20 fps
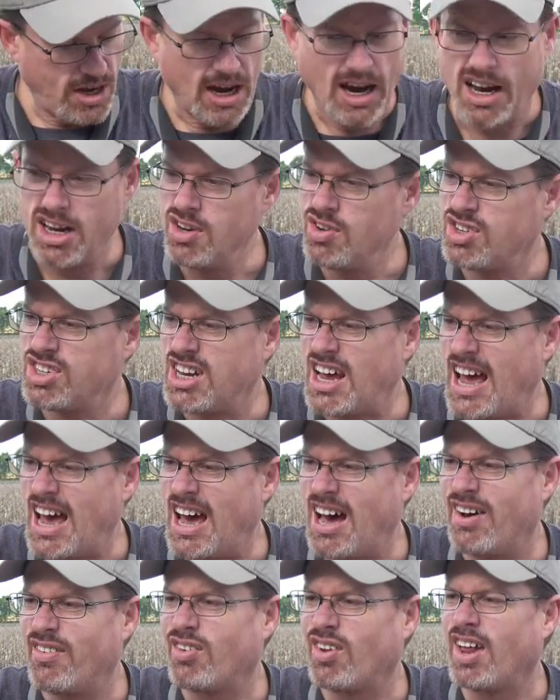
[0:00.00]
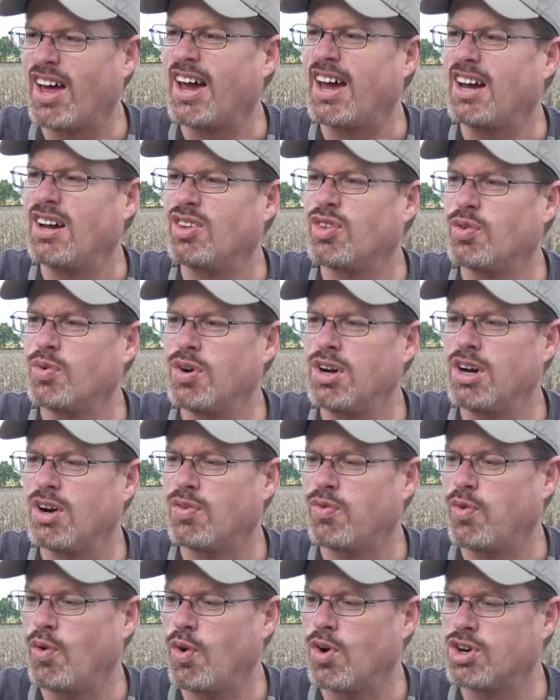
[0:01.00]
I used to have like 3 or
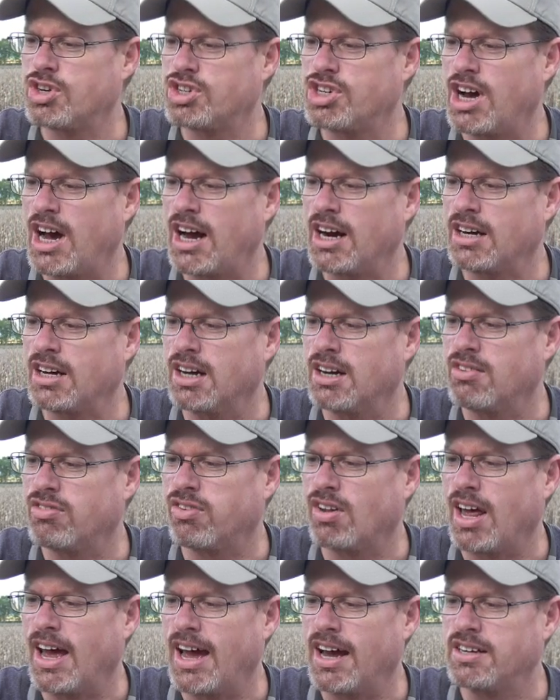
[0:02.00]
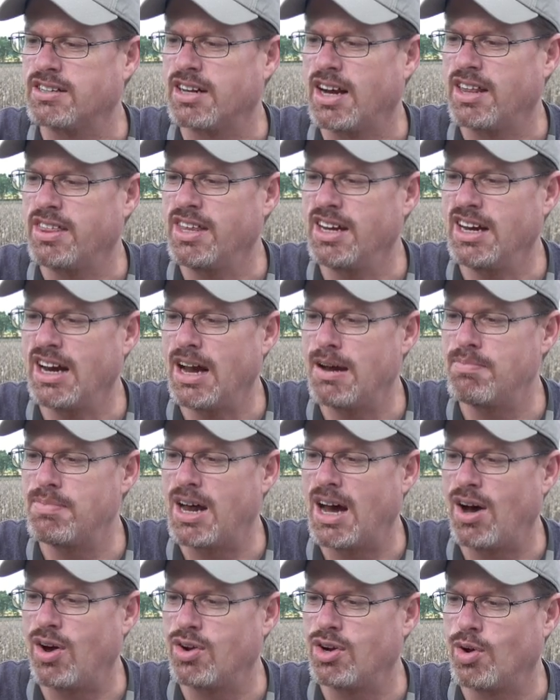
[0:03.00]
4 shotgun flags, and I think I'm
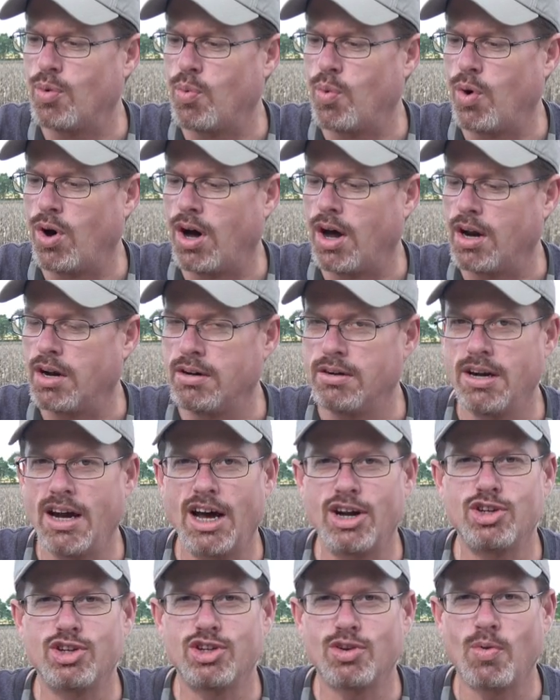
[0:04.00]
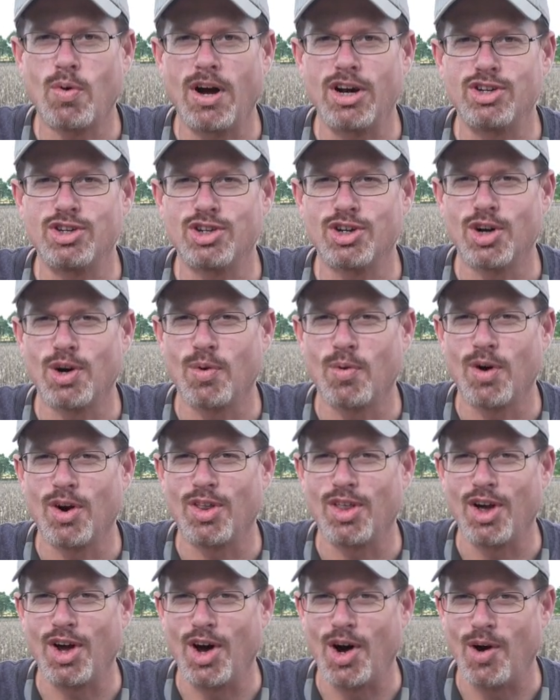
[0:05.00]
down to 1. Not quite sure where
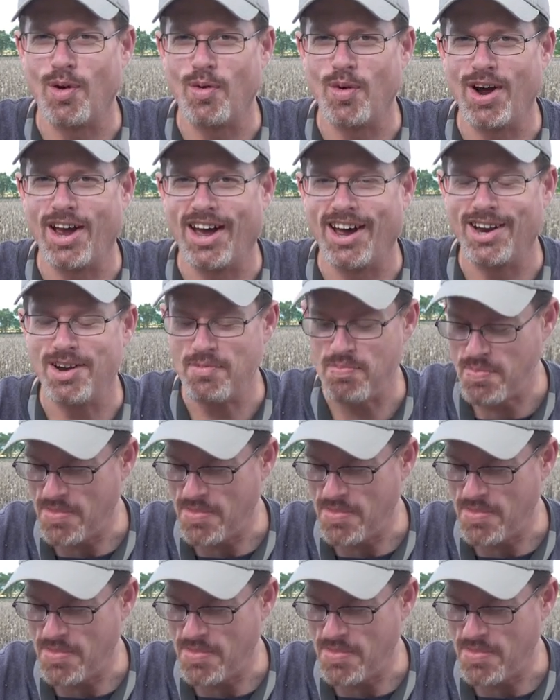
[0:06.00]
they all went.